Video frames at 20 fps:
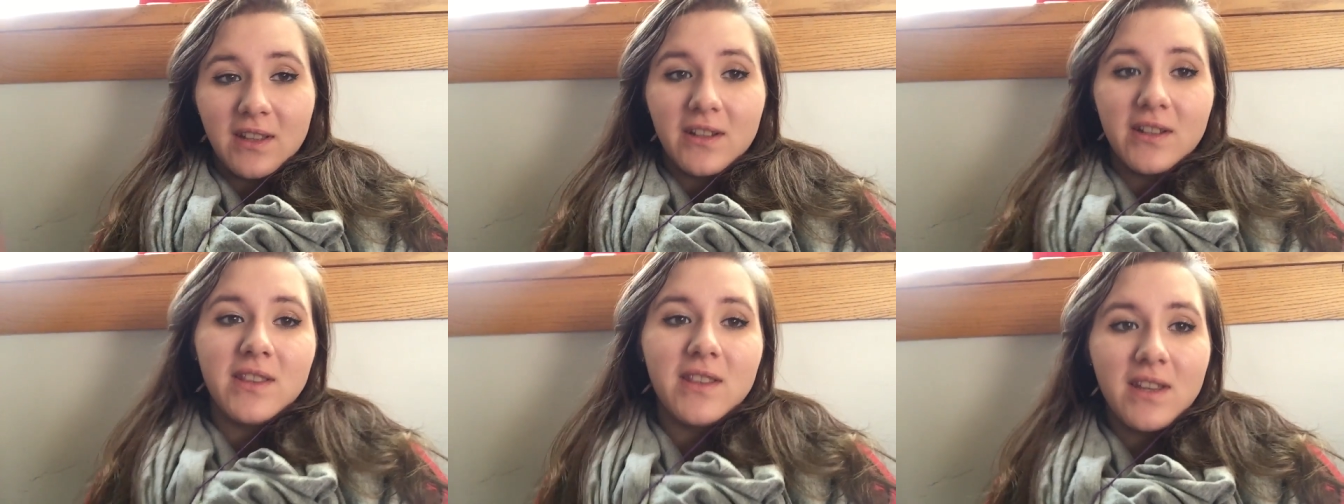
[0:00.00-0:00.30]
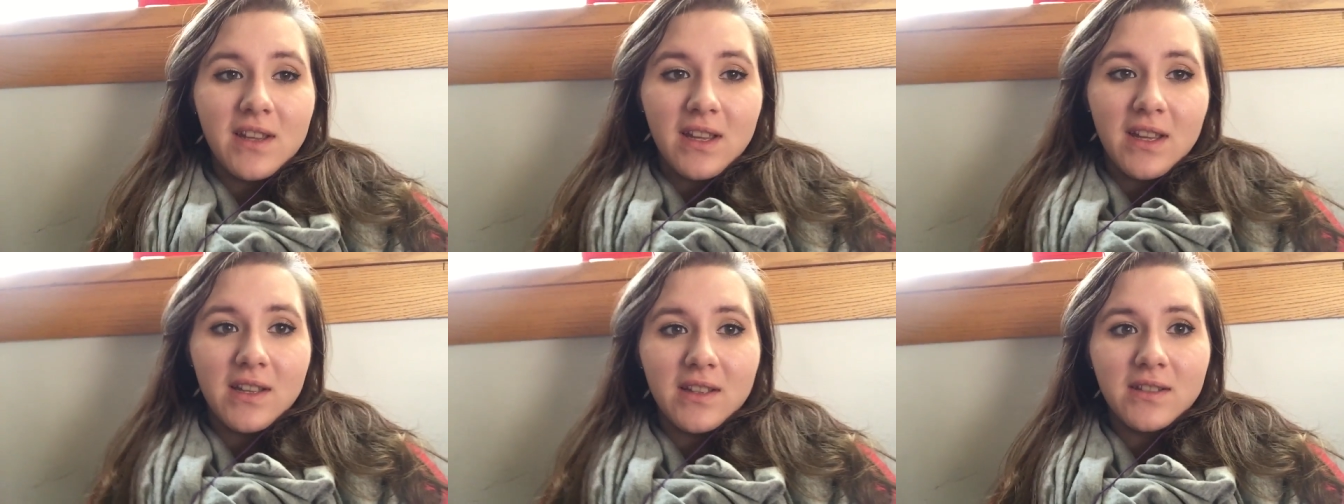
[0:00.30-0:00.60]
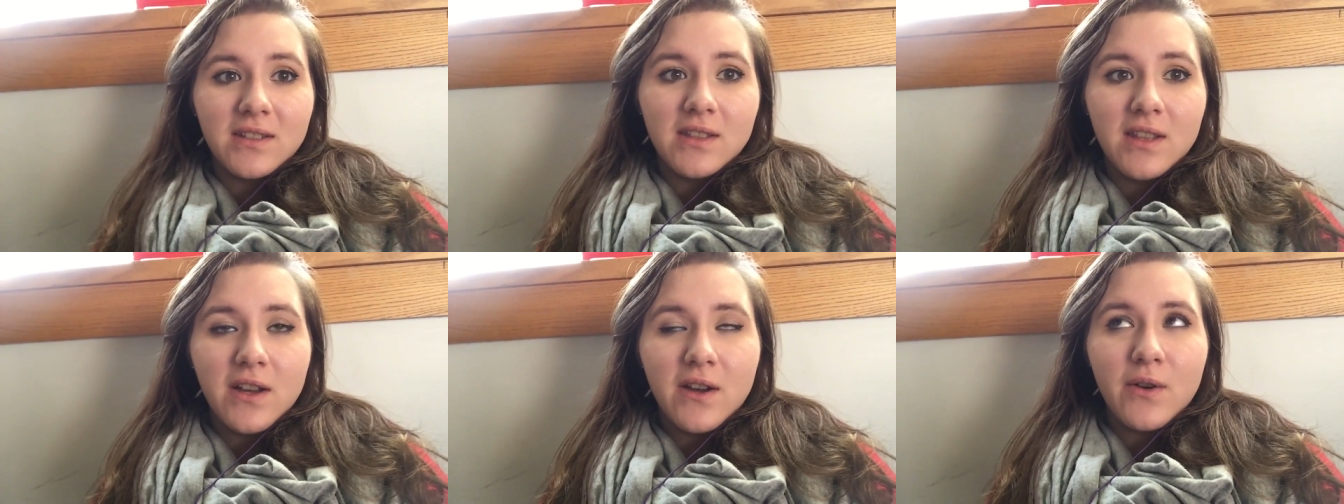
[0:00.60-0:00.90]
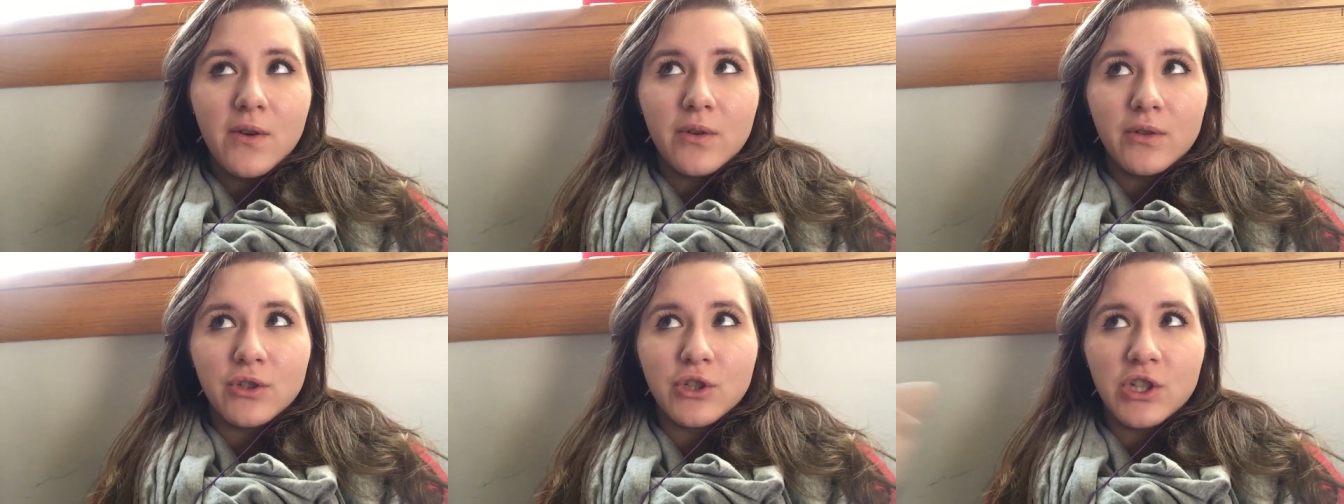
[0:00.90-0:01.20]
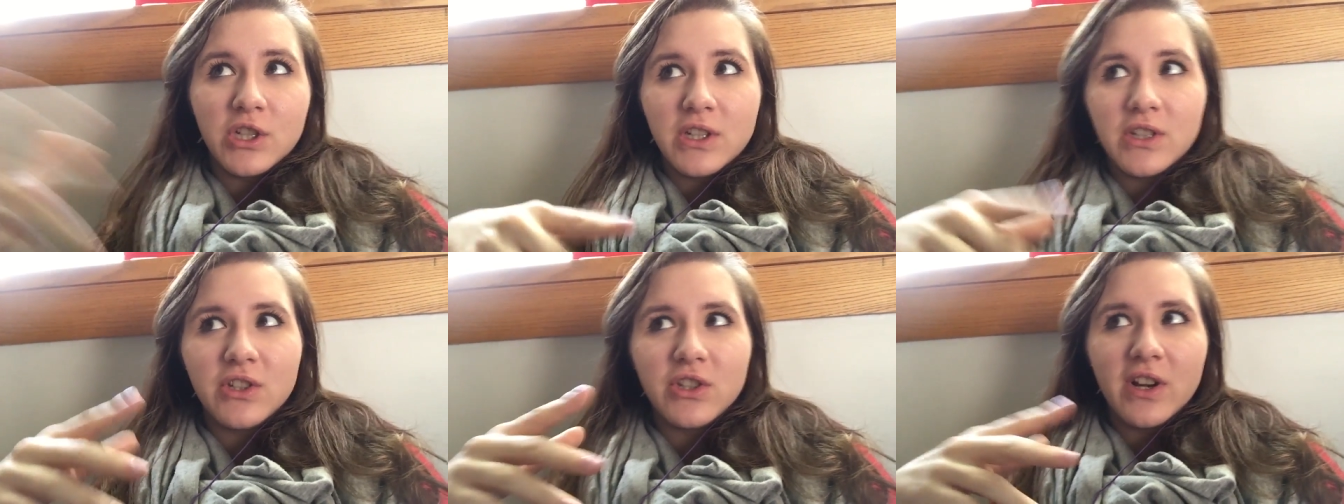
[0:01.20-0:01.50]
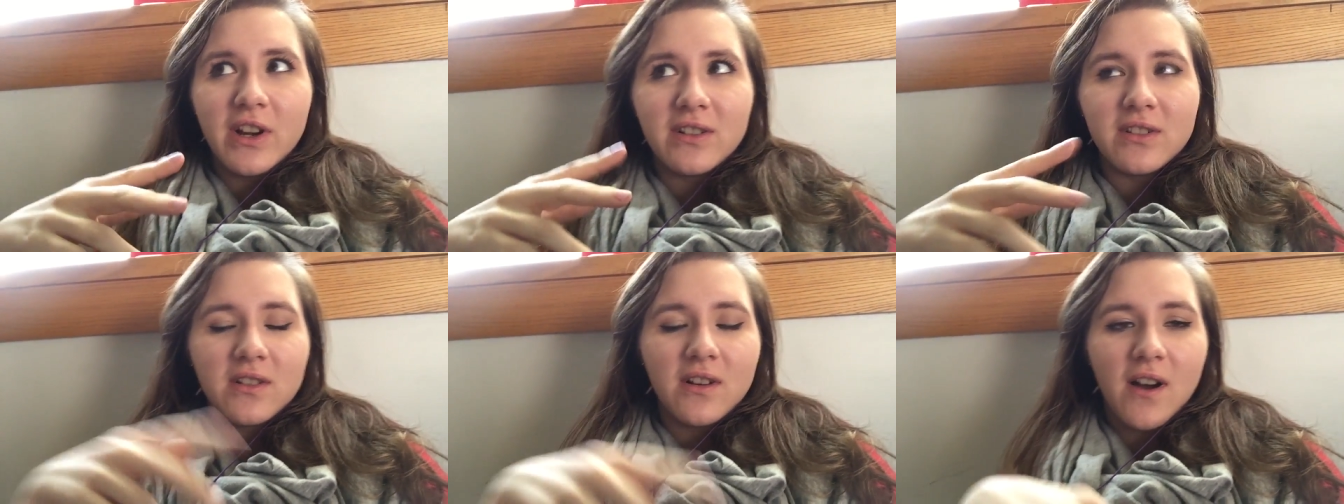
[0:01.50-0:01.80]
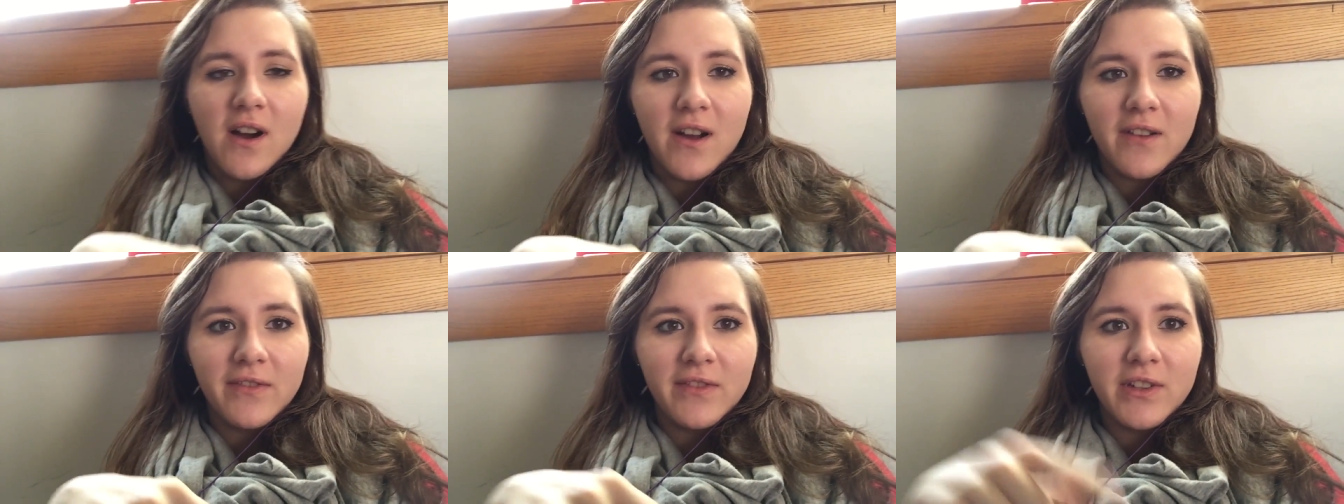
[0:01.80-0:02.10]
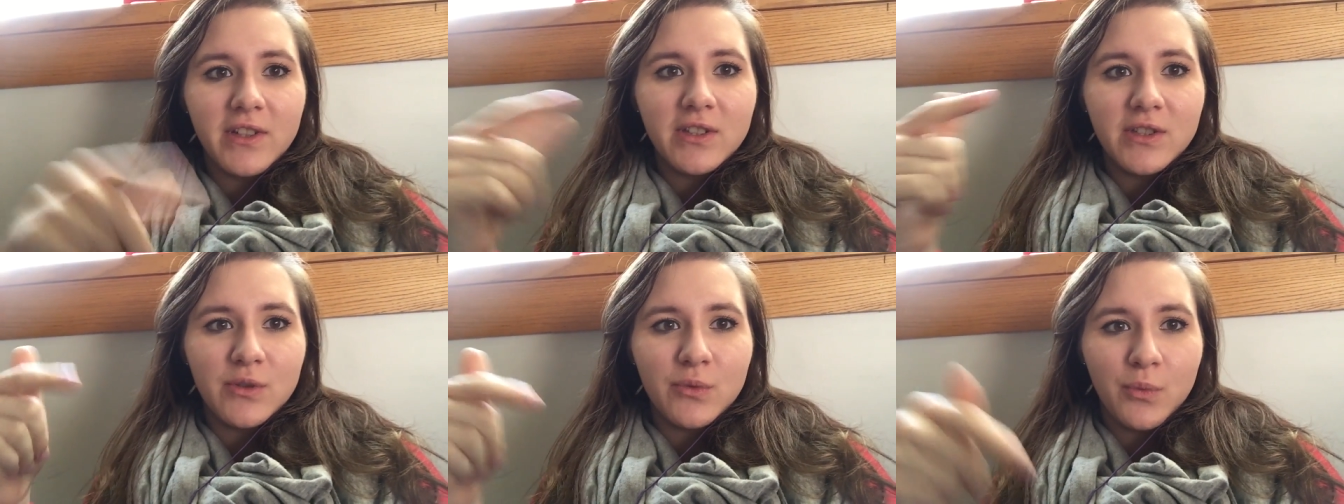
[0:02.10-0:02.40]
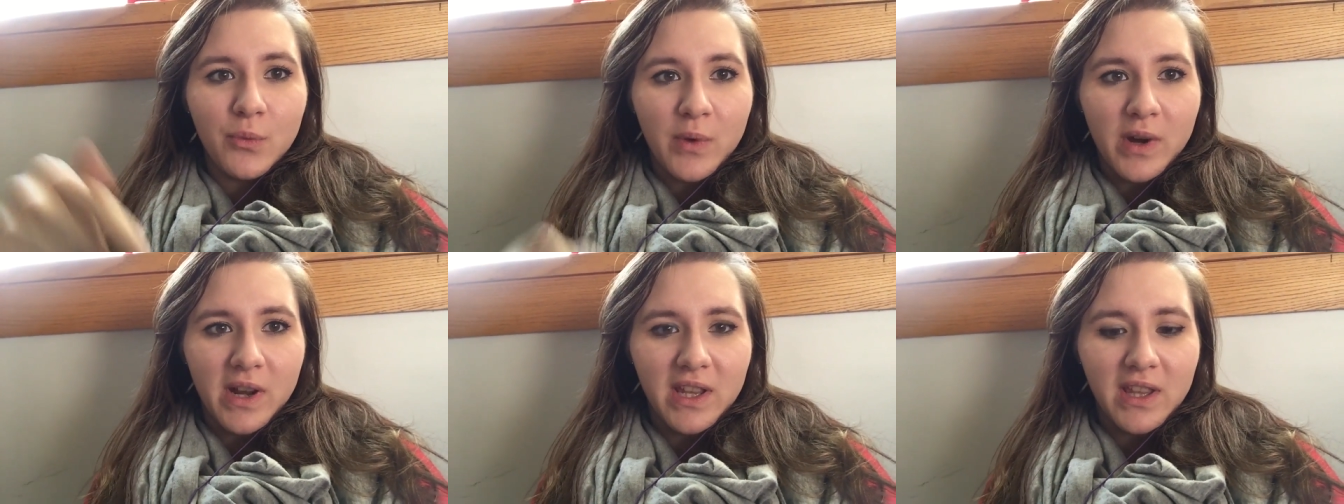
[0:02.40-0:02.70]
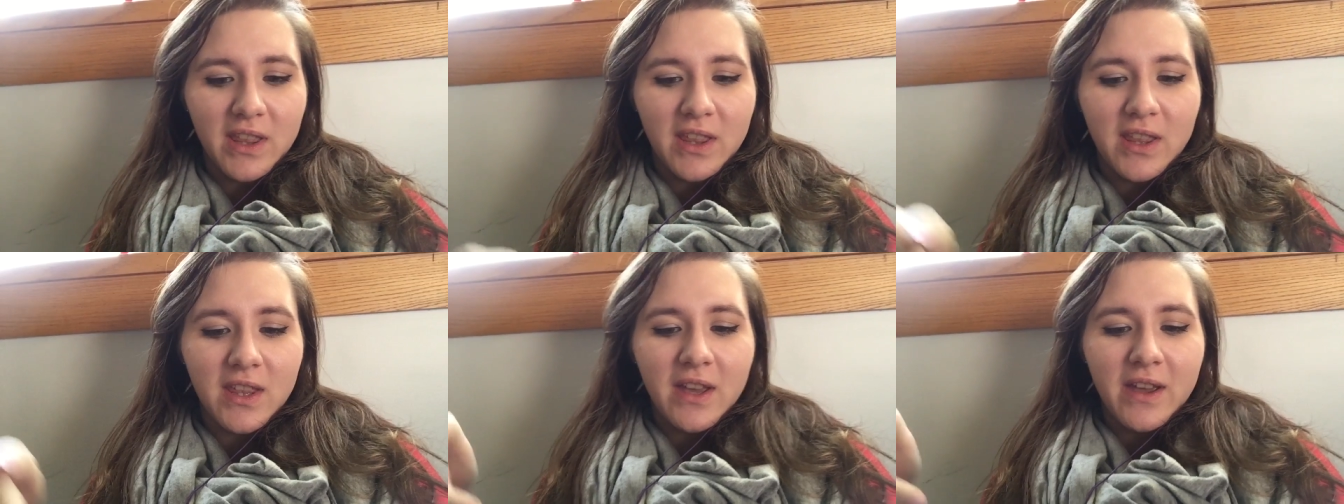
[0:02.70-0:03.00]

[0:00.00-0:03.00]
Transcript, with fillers: The good thing is, though, she shares an office with